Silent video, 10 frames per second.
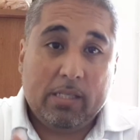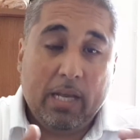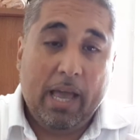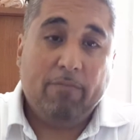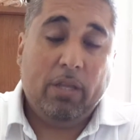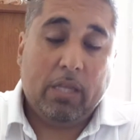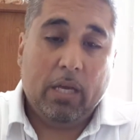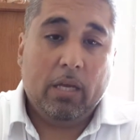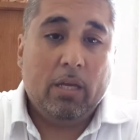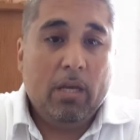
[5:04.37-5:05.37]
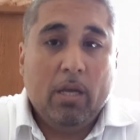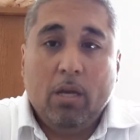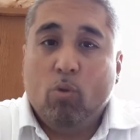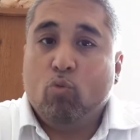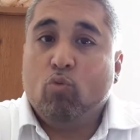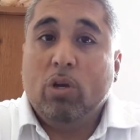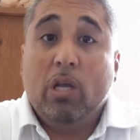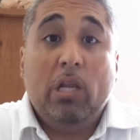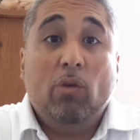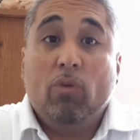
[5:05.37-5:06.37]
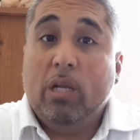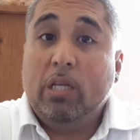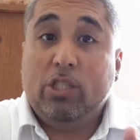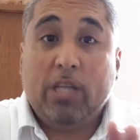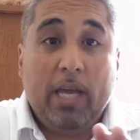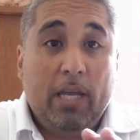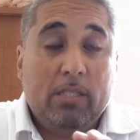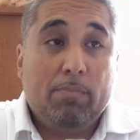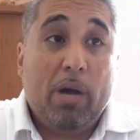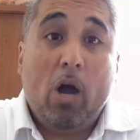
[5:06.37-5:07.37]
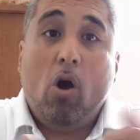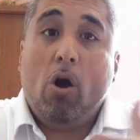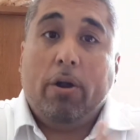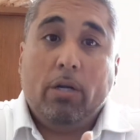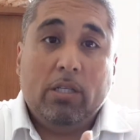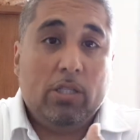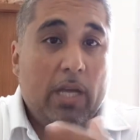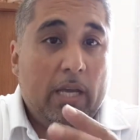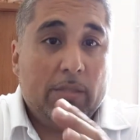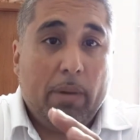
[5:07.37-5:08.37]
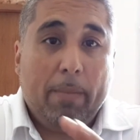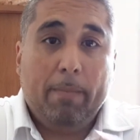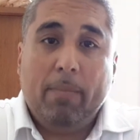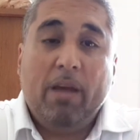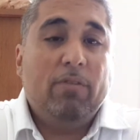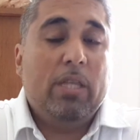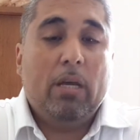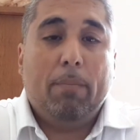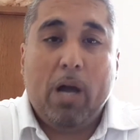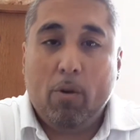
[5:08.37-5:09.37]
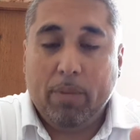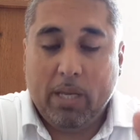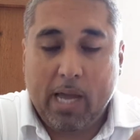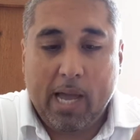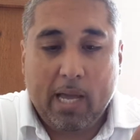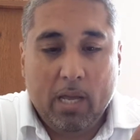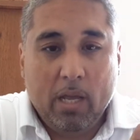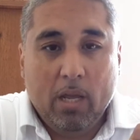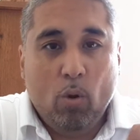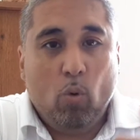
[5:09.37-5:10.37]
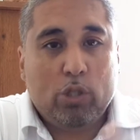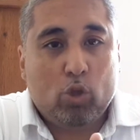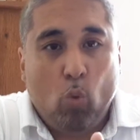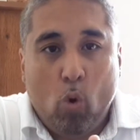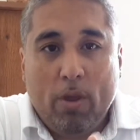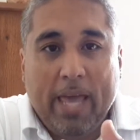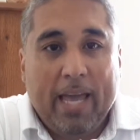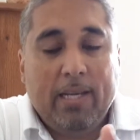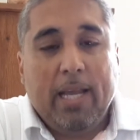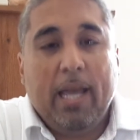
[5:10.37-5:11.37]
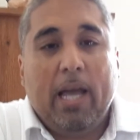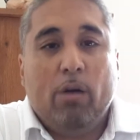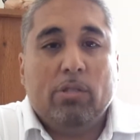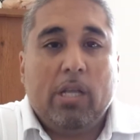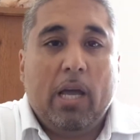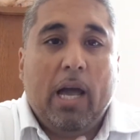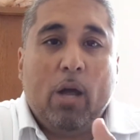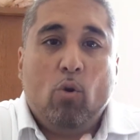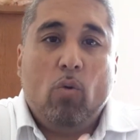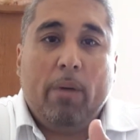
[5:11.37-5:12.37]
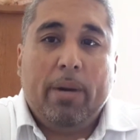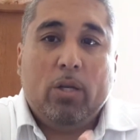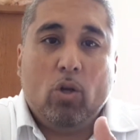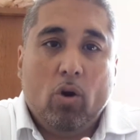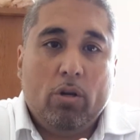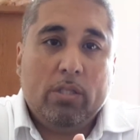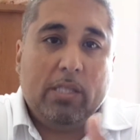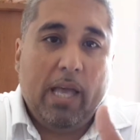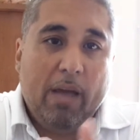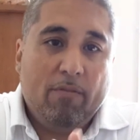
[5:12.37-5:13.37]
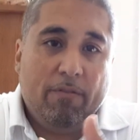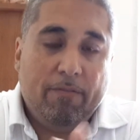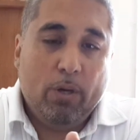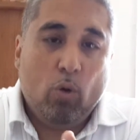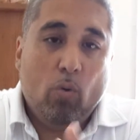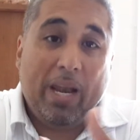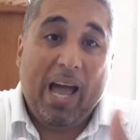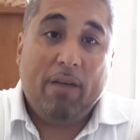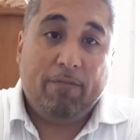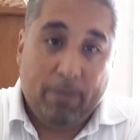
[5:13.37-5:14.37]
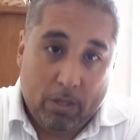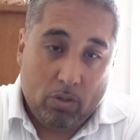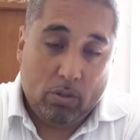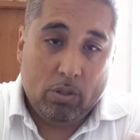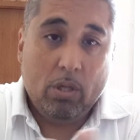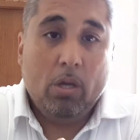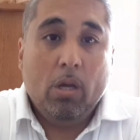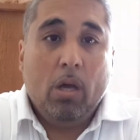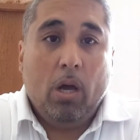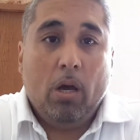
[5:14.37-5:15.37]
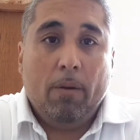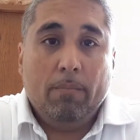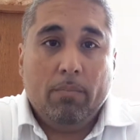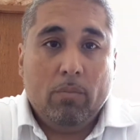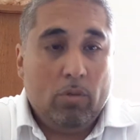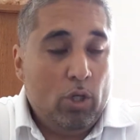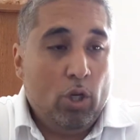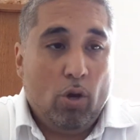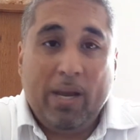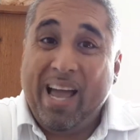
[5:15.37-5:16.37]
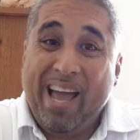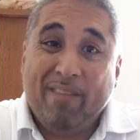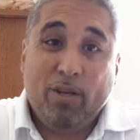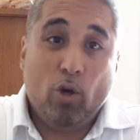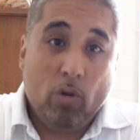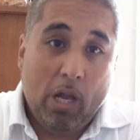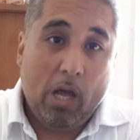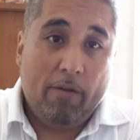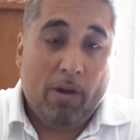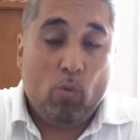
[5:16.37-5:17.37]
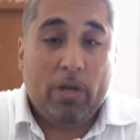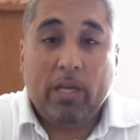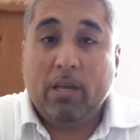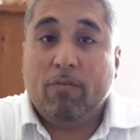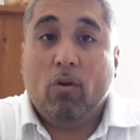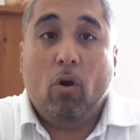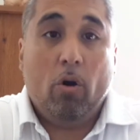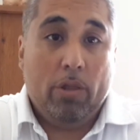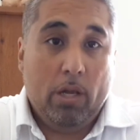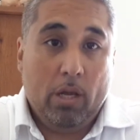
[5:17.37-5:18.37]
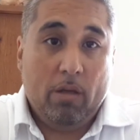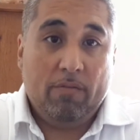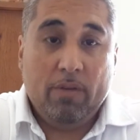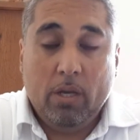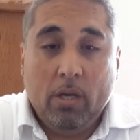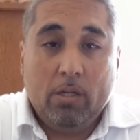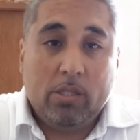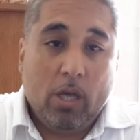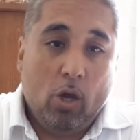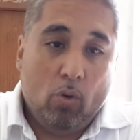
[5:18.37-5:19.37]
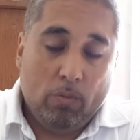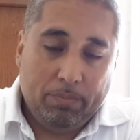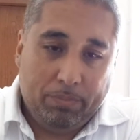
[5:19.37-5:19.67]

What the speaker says: and everything, really, really changed my heart and changed my everything about me. And I swore that day, I was like, I don't want my daughter to ever feel what I feel, not having no love. I want to give her all the love. So